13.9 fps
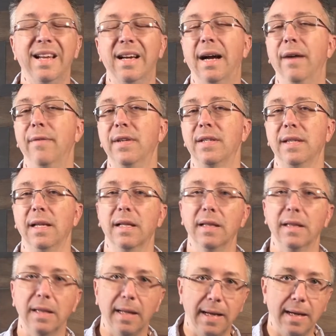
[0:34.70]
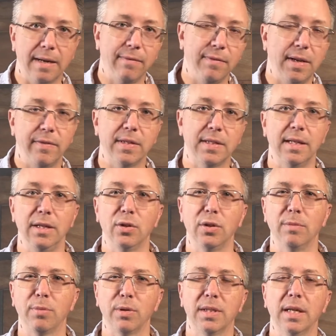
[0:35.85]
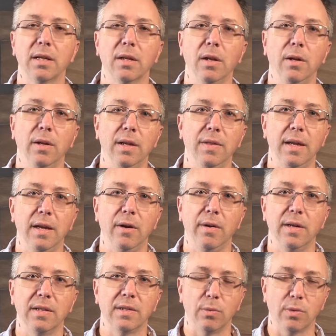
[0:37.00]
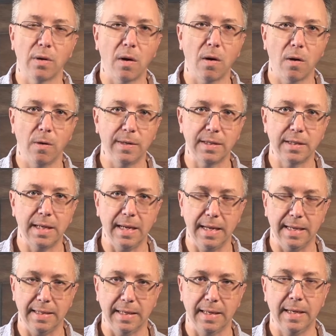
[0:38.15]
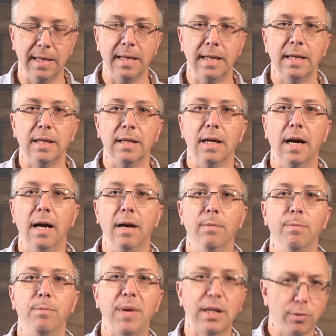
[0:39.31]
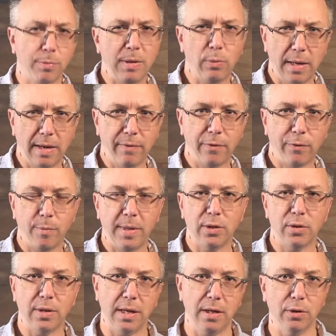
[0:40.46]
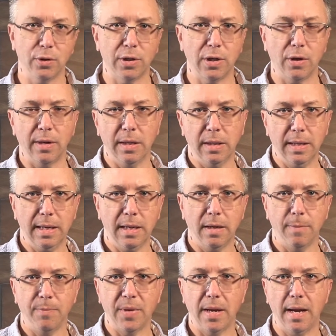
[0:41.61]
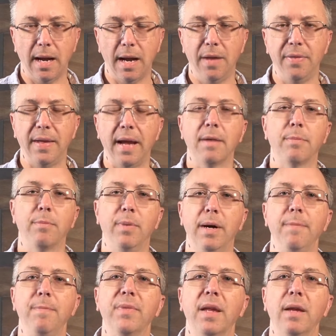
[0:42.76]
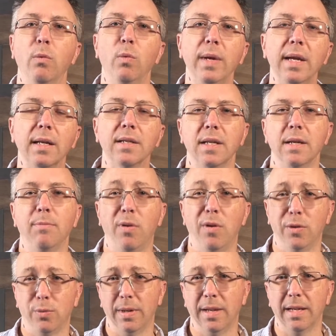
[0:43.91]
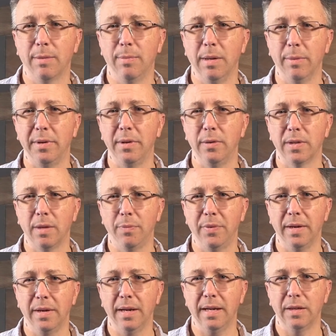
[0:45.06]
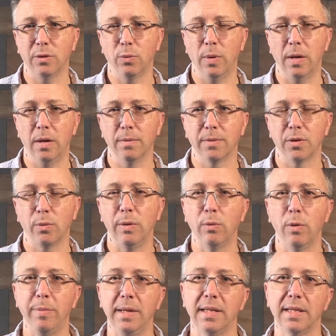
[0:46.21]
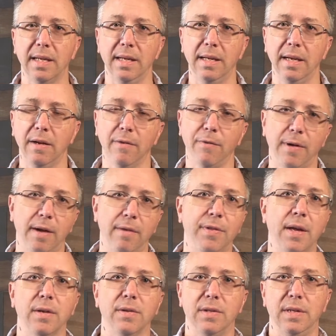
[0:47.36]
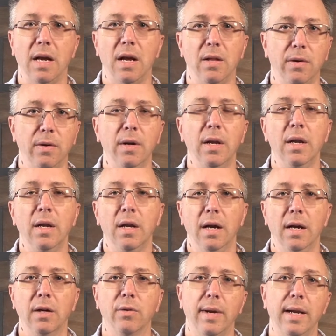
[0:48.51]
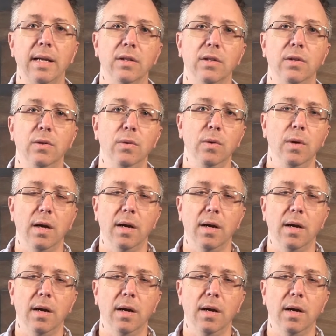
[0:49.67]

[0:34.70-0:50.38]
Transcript: obviously a lot of devastation, particularly in the areas that were hardest hit. Pastor Pete will have information that he'll share in a link on that, but we at St. Paul's would like to be able to do something as well. So we will be sending a $5,000 grant to